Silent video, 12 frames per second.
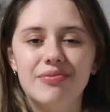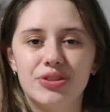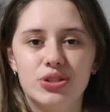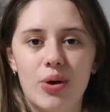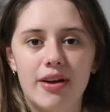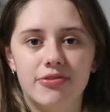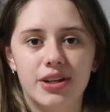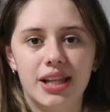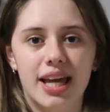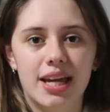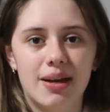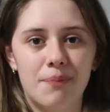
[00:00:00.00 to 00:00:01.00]
So I feel
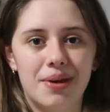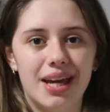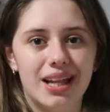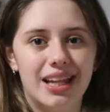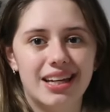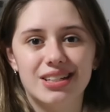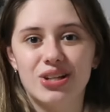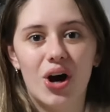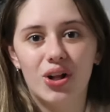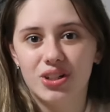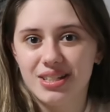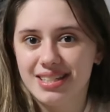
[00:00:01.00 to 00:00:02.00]
like being like a
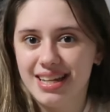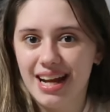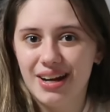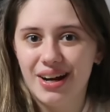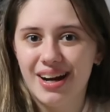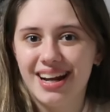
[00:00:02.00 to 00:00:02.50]
taller skater